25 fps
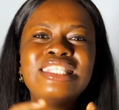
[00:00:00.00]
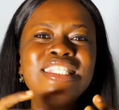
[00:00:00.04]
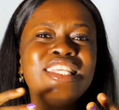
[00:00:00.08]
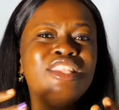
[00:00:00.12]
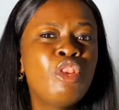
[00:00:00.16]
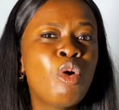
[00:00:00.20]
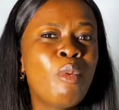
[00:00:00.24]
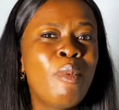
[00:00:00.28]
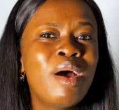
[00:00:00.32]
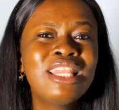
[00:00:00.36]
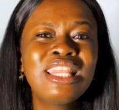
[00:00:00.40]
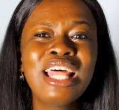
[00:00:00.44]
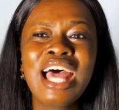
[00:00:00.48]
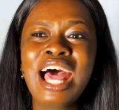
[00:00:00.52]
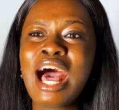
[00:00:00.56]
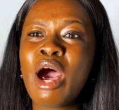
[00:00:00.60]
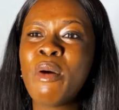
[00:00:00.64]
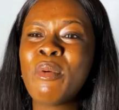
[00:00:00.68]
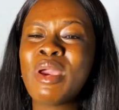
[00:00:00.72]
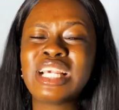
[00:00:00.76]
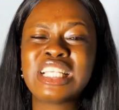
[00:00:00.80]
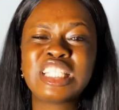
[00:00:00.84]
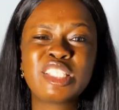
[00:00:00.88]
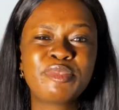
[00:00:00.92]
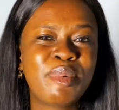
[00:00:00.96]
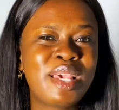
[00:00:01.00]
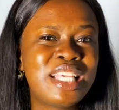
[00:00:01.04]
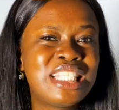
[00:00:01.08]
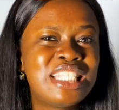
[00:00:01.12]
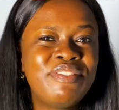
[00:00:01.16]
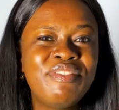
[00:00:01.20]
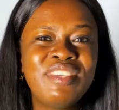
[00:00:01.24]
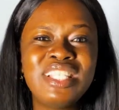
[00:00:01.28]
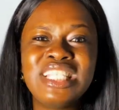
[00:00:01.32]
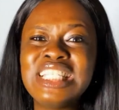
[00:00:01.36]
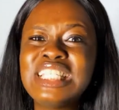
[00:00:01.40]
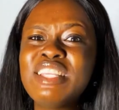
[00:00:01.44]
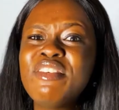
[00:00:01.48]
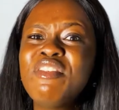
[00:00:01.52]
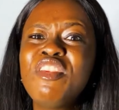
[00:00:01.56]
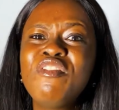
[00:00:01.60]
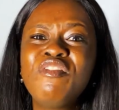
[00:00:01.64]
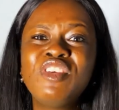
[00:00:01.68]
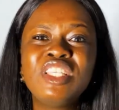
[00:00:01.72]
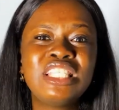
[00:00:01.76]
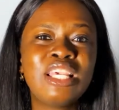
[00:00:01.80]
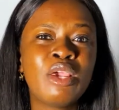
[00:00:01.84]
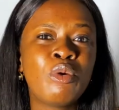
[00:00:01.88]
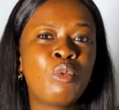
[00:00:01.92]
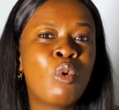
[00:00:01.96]
No matter how expensive it is, even
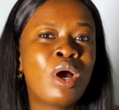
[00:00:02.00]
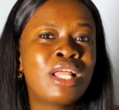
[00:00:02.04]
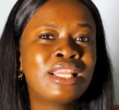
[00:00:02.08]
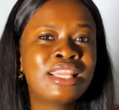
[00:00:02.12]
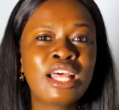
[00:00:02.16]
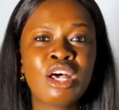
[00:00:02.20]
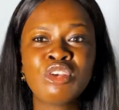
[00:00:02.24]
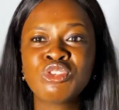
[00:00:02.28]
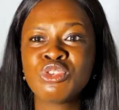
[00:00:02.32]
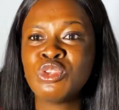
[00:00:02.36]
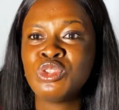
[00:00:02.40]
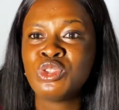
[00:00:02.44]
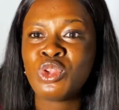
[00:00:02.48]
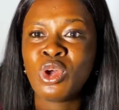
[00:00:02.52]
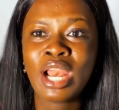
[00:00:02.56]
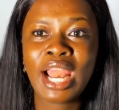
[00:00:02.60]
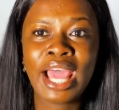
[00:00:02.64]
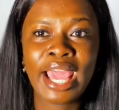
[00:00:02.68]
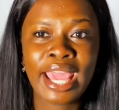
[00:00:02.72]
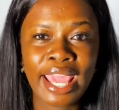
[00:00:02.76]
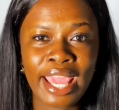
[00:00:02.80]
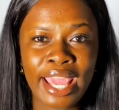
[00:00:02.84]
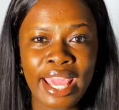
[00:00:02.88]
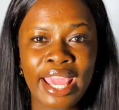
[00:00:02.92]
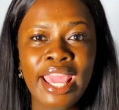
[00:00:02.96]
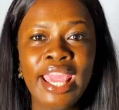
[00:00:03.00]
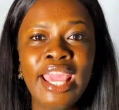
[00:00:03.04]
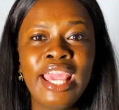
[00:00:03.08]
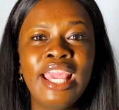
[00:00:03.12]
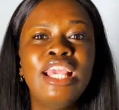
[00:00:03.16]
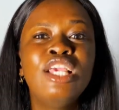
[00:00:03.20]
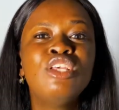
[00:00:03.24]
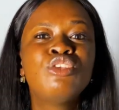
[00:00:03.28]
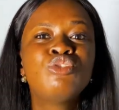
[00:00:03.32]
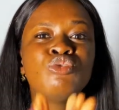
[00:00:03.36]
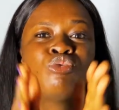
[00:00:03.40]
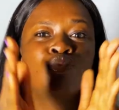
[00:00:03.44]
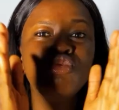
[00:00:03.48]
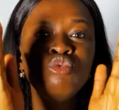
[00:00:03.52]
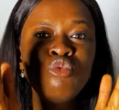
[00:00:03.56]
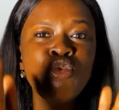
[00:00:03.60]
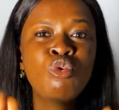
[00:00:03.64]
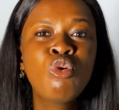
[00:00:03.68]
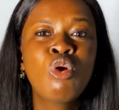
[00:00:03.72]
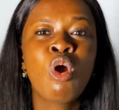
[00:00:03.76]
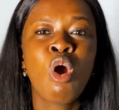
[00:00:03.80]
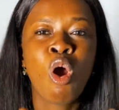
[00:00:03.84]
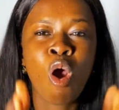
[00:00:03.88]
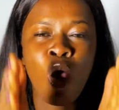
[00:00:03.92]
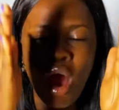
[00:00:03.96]
if it's a $1,000 hair, it will
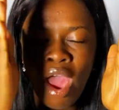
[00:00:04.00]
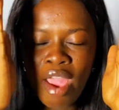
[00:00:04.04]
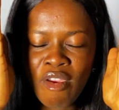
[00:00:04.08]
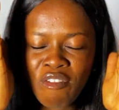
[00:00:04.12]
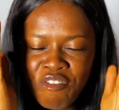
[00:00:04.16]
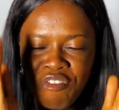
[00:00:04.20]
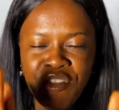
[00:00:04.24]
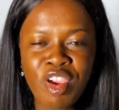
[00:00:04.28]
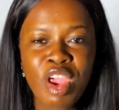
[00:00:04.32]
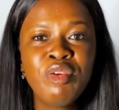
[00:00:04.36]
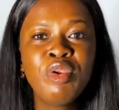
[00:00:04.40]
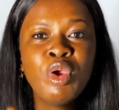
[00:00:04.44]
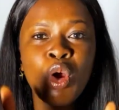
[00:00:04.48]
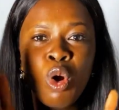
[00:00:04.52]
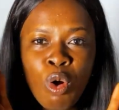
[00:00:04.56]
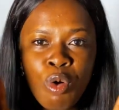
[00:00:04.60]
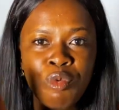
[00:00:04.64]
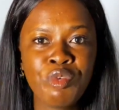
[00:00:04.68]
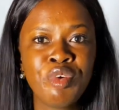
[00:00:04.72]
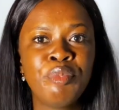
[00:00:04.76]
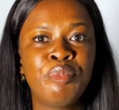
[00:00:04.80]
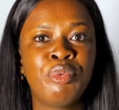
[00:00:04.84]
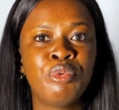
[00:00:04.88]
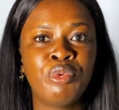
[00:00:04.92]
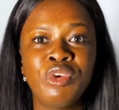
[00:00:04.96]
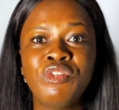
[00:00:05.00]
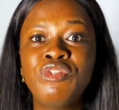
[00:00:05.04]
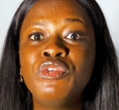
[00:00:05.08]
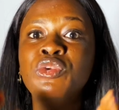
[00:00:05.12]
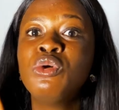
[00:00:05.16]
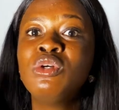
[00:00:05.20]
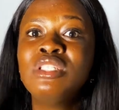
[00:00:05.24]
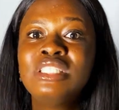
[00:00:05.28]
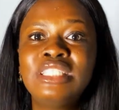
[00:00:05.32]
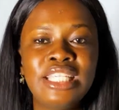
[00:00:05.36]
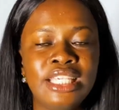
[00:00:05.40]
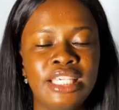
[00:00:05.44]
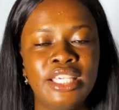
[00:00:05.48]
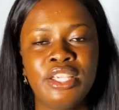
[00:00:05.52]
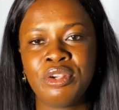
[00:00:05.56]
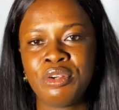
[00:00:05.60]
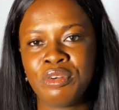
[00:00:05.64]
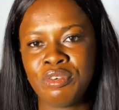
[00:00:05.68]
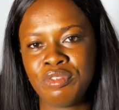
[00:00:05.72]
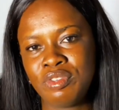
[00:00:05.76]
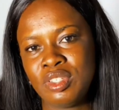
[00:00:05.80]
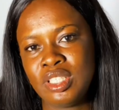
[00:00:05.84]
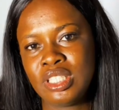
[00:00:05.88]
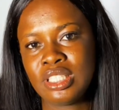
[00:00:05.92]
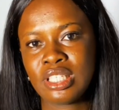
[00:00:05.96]
look very horrible if you don't take care
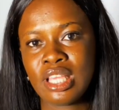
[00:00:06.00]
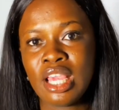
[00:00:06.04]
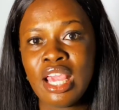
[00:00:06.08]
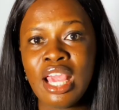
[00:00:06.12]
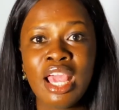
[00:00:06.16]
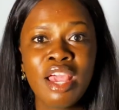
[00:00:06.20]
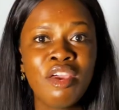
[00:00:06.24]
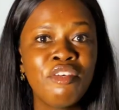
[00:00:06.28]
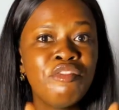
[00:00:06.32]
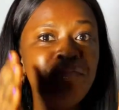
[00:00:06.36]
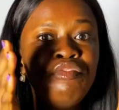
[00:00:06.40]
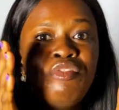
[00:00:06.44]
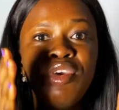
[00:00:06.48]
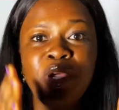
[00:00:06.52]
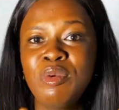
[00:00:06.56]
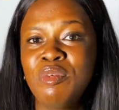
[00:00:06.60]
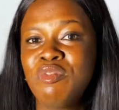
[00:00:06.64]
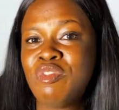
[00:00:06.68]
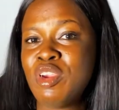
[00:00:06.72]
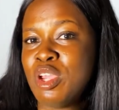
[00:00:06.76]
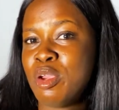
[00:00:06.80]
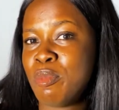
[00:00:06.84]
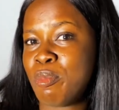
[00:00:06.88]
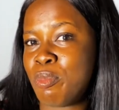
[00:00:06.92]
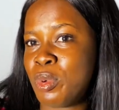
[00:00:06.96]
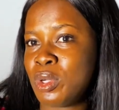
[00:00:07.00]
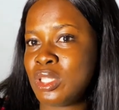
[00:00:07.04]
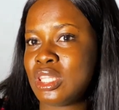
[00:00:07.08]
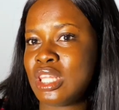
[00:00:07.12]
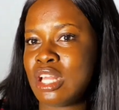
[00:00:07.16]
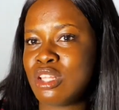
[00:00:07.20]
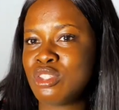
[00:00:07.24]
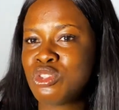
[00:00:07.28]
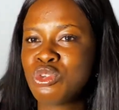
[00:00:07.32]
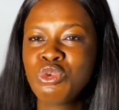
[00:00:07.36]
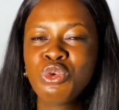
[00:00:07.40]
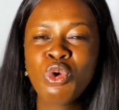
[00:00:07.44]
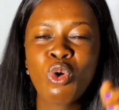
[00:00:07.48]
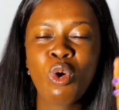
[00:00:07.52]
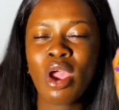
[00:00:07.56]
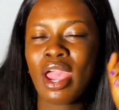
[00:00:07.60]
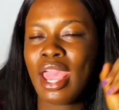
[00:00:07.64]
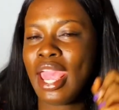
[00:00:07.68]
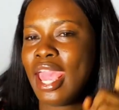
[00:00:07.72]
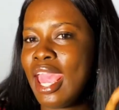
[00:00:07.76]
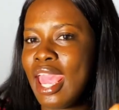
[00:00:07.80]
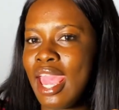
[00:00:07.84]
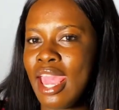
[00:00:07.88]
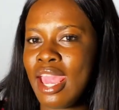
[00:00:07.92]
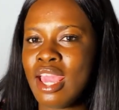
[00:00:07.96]
of it. Very, very important. So your
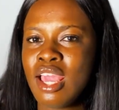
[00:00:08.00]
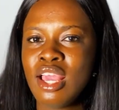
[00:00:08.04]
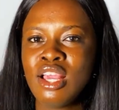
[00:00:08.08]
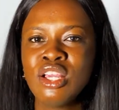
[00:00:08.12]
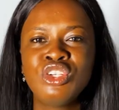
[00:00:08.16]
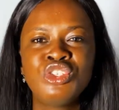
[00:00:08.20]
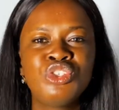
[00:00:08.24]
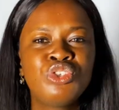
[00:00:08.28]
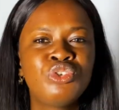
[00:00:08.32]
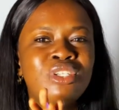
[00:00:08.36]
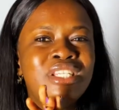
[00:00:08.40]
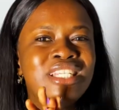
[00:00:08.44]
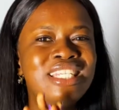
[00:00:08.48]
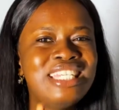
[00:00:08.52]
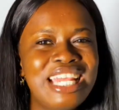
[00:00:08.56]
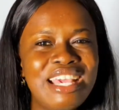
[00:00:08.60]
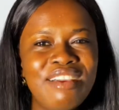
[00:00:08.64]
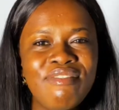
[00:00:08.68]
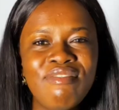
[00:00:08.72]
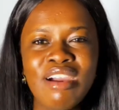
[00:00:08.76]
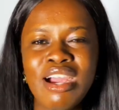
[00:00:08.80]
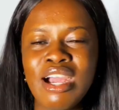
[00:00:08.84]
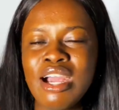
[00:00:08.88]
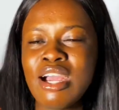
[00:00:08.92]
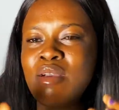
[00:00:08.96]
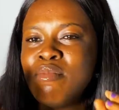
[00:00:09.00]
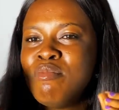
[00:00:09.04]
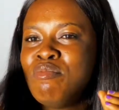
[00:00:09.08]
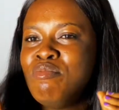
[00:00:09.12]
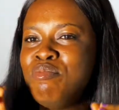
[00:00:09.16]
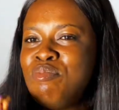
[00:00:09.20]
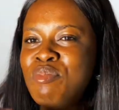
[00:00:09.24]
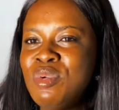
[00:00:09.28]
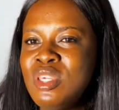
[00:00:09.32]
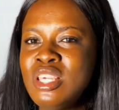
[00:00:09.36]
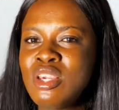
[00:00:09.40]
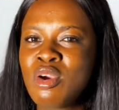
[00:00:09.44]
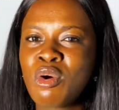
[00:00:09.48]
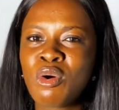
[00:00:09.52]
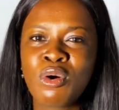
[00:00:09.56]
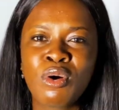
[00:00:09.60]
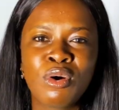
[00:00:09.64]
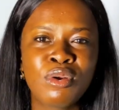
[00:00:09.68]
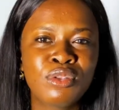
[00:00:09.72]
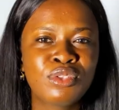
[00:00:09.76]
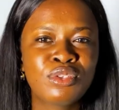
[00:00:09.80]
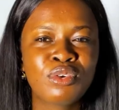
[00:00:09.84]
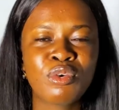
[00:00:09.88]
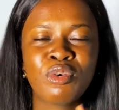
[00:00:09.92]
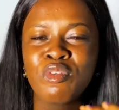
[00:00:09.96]
hair should never be
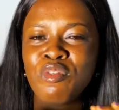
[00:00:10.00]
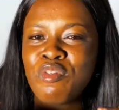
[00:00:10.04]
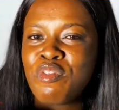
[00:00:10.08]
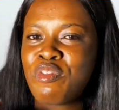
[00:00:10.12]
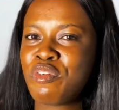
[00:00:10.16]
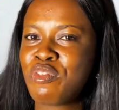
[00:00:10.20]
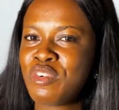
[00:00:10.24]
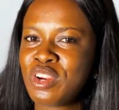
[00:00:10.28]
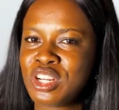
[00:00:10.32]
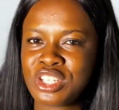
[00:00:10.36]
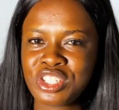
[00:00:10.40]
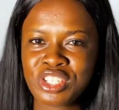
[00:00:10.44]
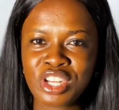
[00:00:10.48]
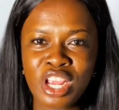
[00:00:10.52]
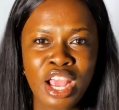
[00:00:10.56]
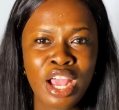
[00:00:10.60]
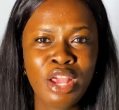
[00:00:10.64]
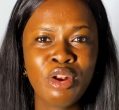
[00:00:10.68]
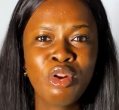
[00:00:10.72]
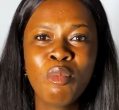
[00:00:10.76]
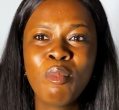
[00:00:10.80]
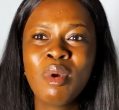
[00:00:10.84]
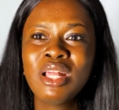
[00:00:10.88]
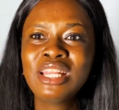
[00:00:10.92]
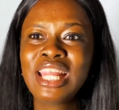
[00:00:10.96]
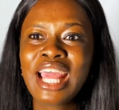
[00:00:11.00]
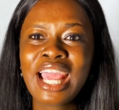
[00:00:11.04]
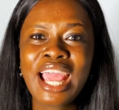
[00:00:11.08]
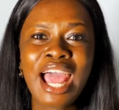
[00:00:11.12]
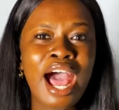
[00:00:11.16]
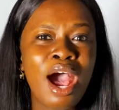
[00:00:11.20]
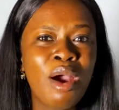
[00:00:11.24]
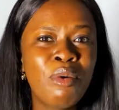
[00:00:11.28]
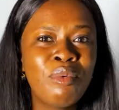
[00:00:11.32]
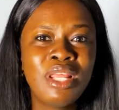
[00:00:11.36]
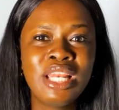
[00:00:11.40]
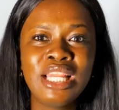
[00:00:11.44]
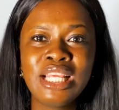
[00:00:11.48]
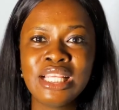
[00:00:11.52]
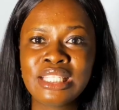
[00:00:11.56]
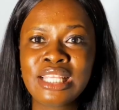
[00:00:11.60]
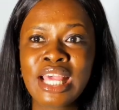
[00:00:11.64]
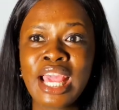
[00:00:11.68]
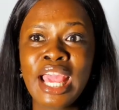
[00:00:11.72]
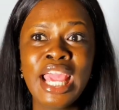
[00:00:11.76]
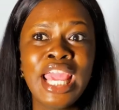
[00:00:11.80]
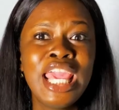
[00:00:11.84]
cut on fresh, no matter how it is.